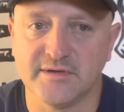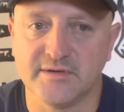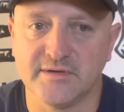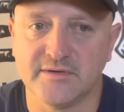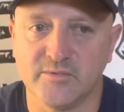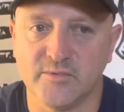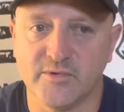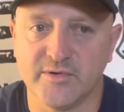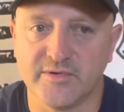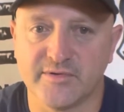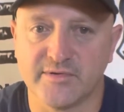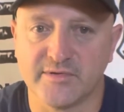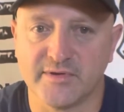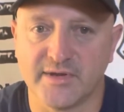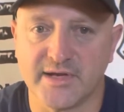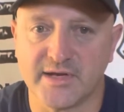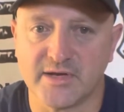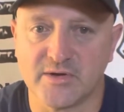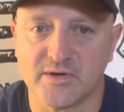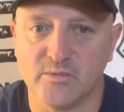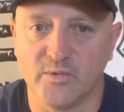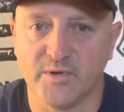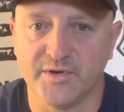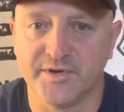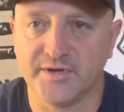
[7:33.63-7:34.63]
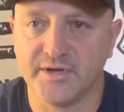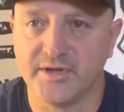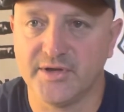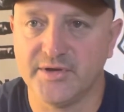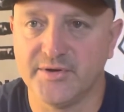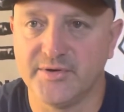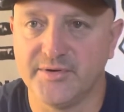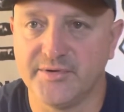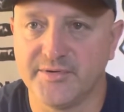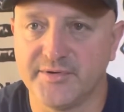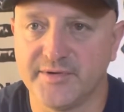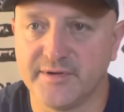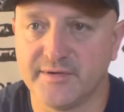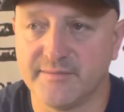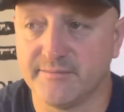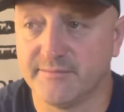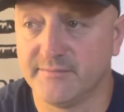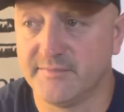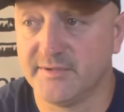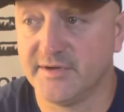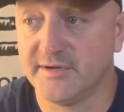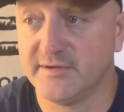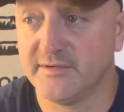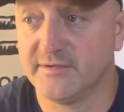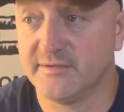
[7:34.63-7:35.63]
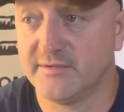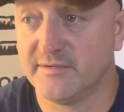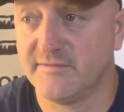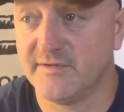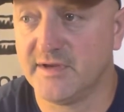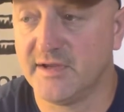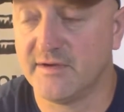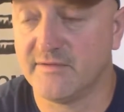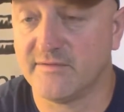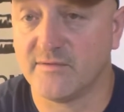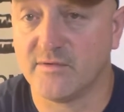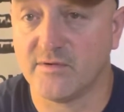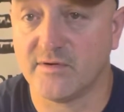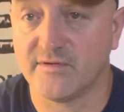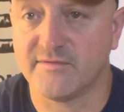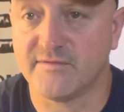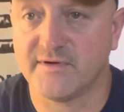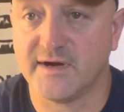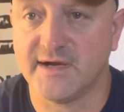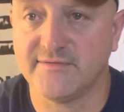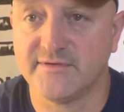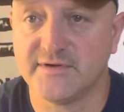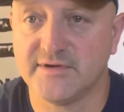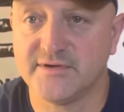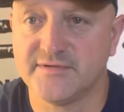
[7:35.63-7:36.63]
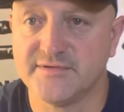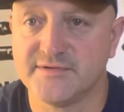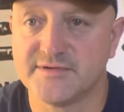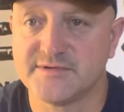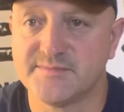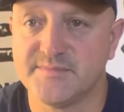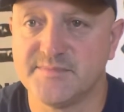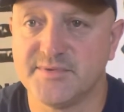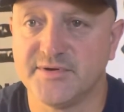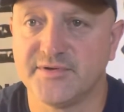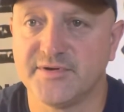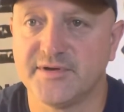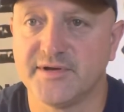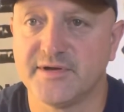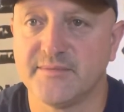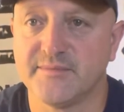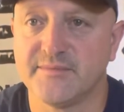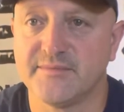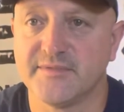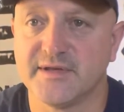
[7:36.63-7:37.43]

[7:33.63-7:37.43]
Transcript: with like one load. And, you know, if you get 4 or 5 loads built up,